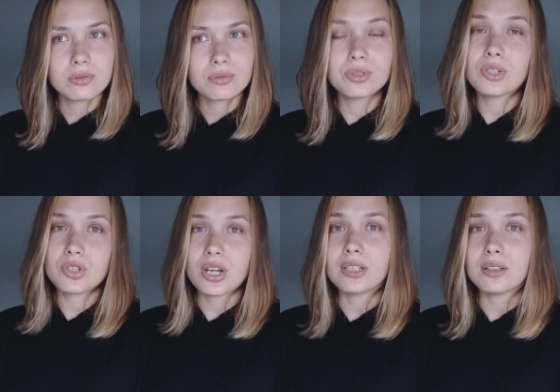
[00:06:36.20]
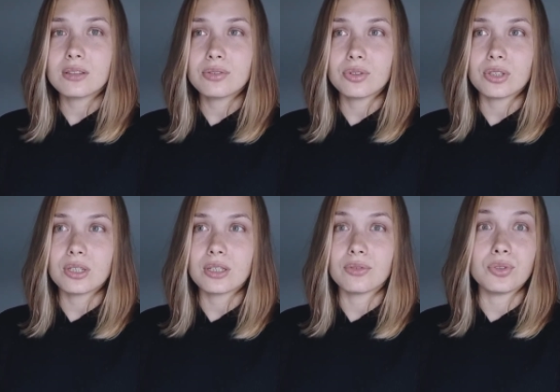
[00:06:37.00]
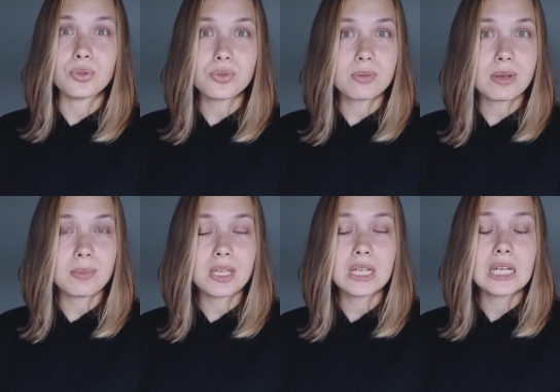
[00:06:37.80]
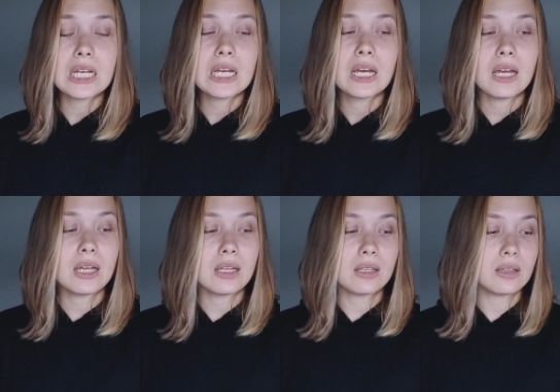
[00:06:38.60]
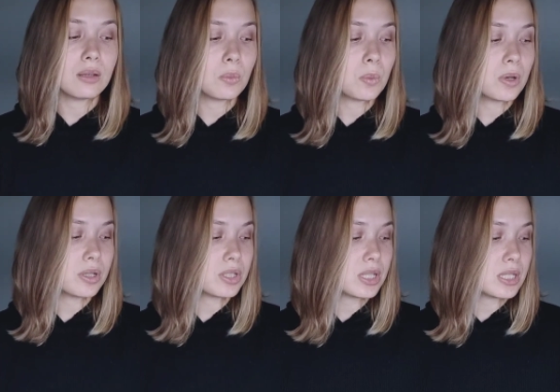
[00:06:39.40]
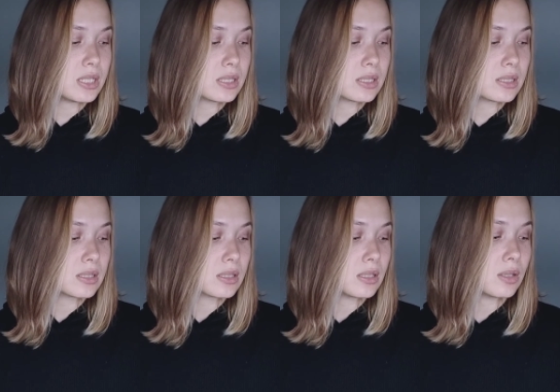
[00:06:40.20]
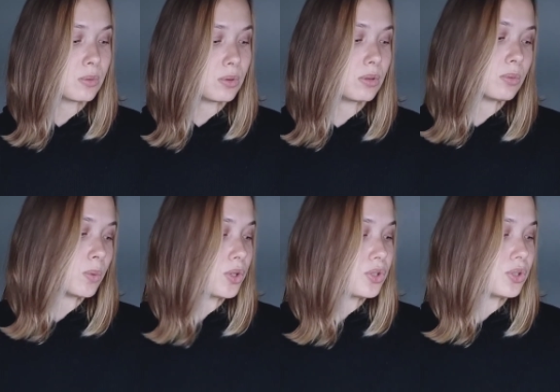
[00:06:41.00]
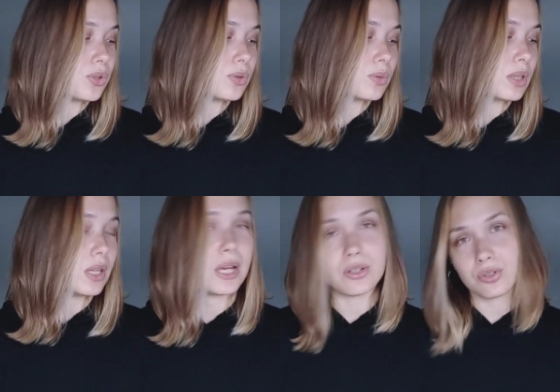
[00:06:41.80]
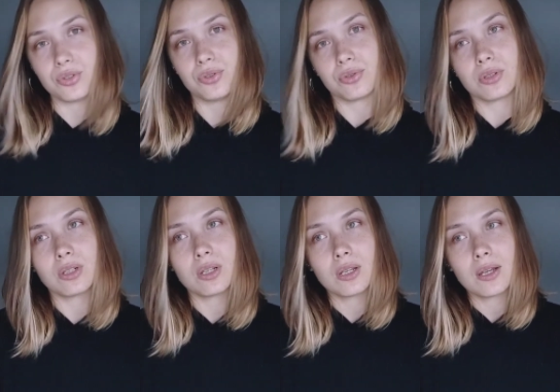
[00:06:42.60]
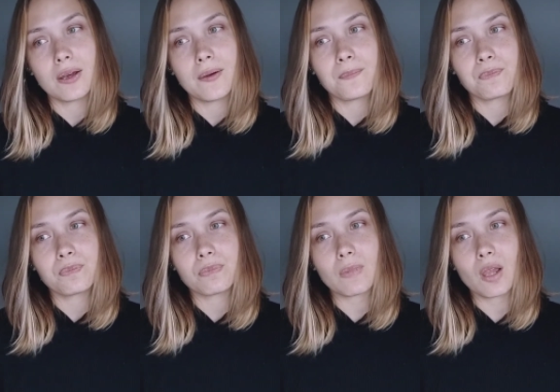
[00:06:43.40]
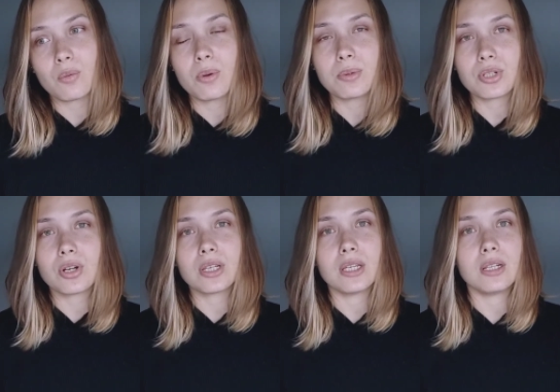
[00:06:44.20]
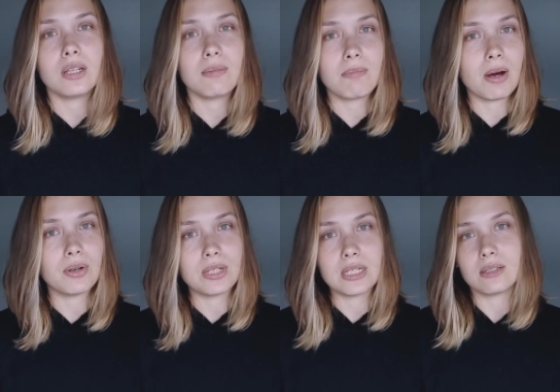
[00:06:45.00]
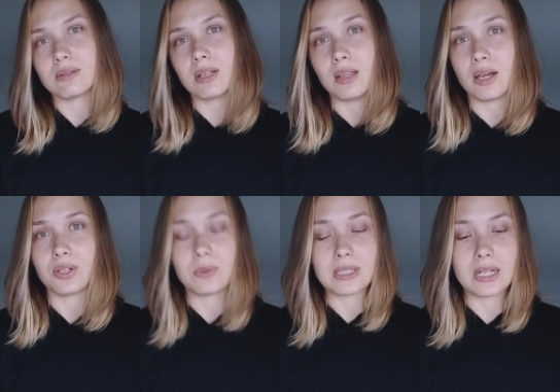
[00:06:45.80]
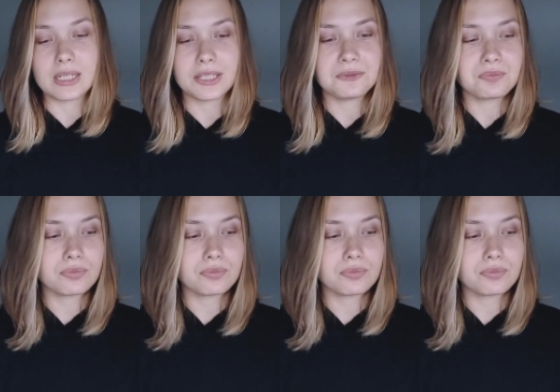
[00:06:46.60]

for the channel, for the views maybe, and what is and what you would like to do. We were talking about it a lot with Nada.